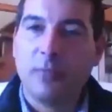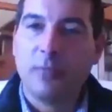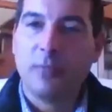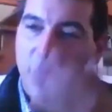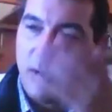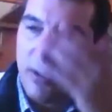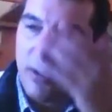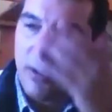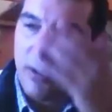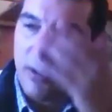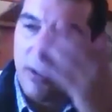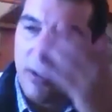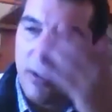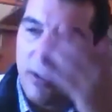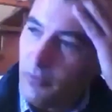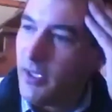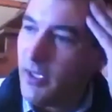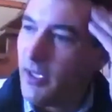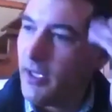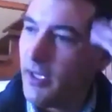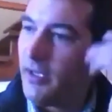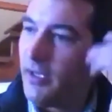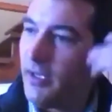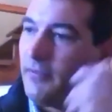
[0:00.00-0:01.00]
block that we
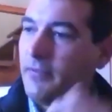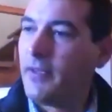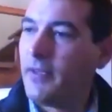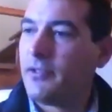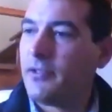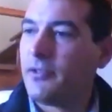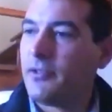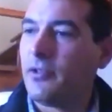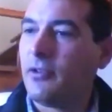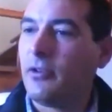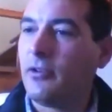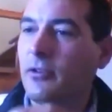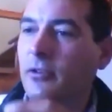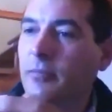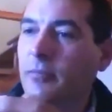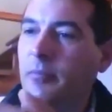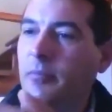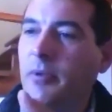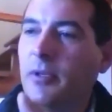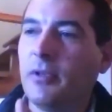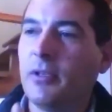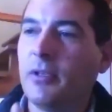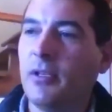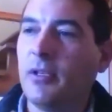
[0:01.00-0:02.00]
have. That's the old
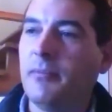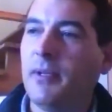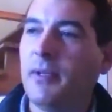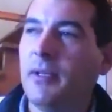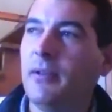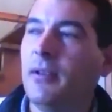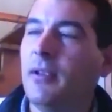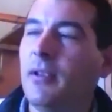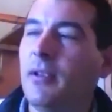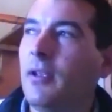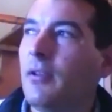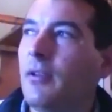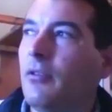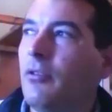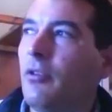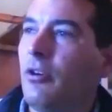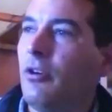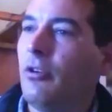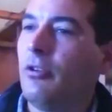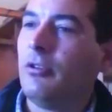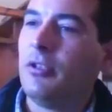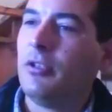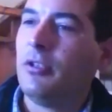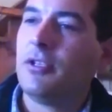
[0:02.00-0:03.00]
block. I mean, the
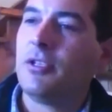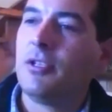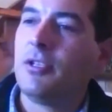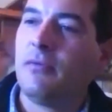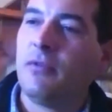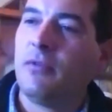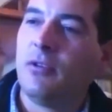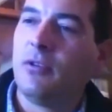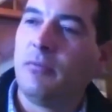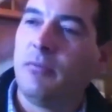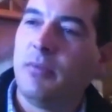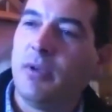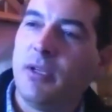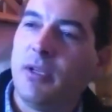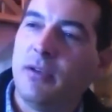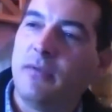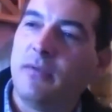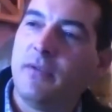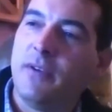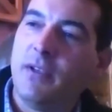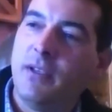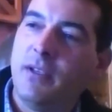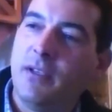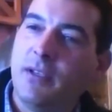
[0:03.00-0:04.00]
older Sauvignon Blanc
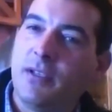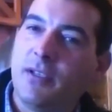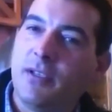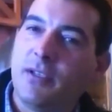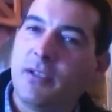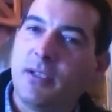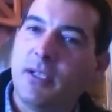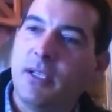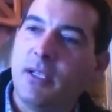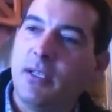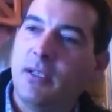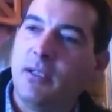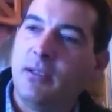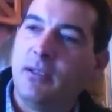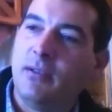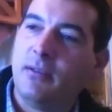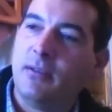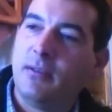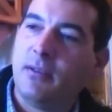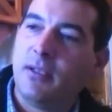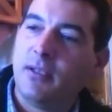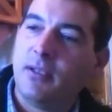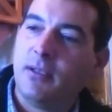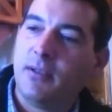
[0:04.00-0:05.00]
vineyards are getting
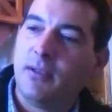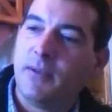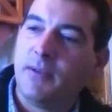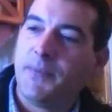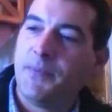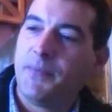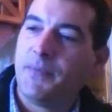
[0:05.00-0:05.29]
the